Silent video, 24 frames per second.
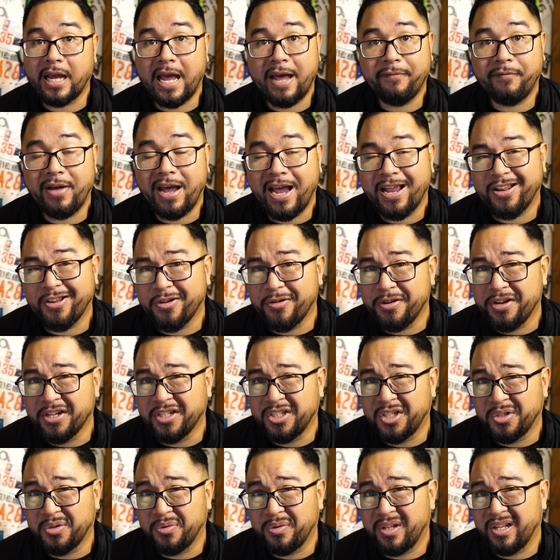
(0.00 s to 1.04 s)
I've had no
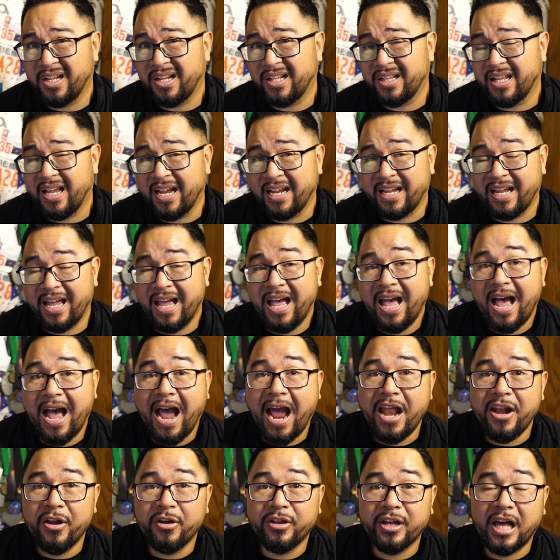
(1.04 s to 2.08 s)
issues with it. Like,
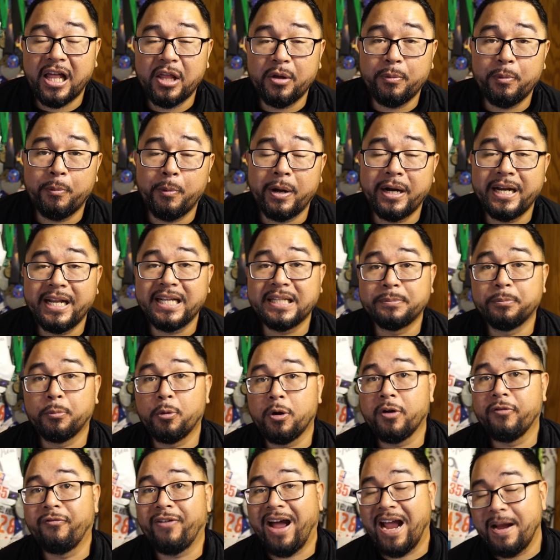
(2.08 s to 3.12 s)
I know the other one is
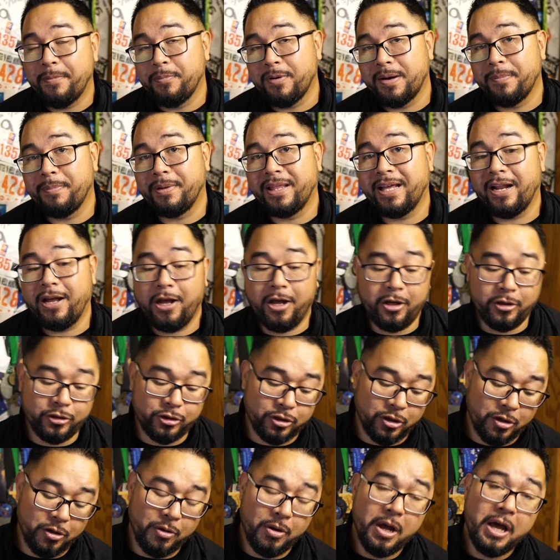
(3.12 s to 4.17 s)
more vibrant, but that
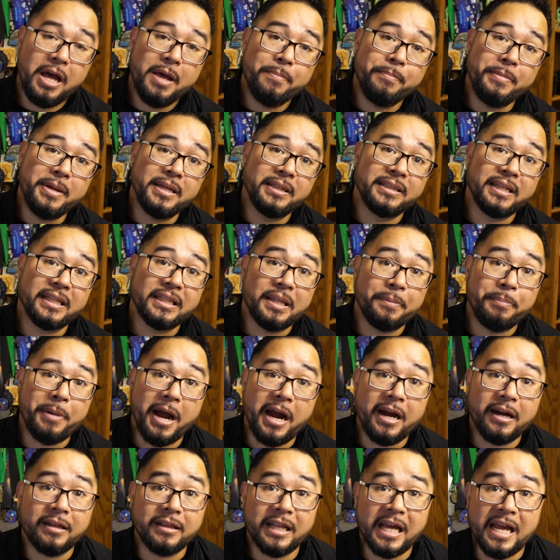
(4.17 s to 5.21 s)
also means that the
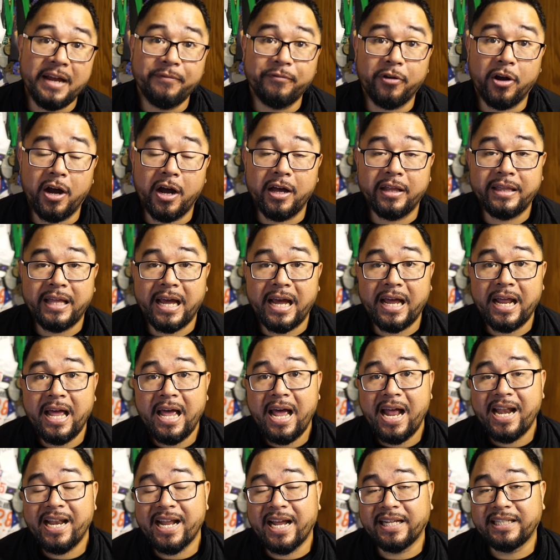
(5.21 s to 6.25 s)
battery life on that
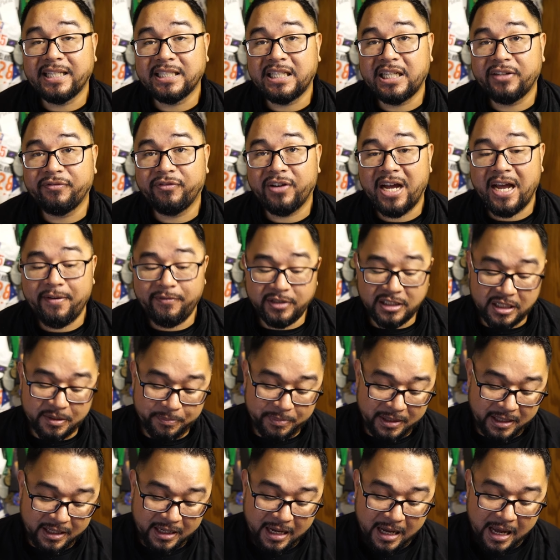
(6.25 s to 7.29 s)
965 is going to
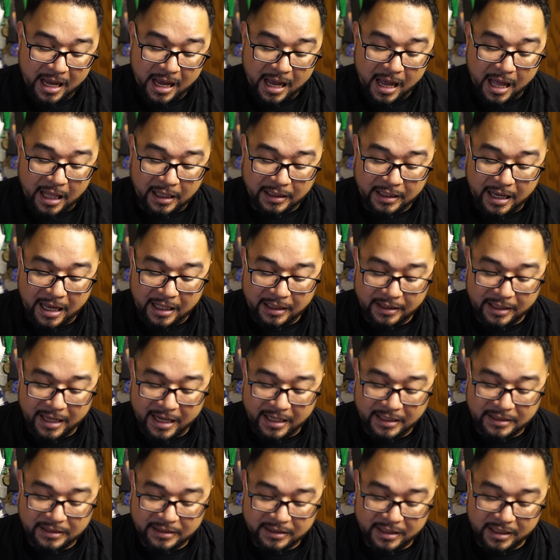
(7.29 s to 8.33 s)
be a lot
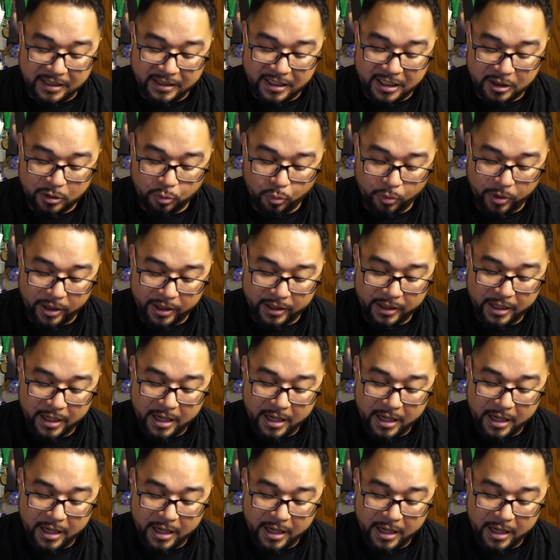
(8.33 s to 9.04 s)
less than this one.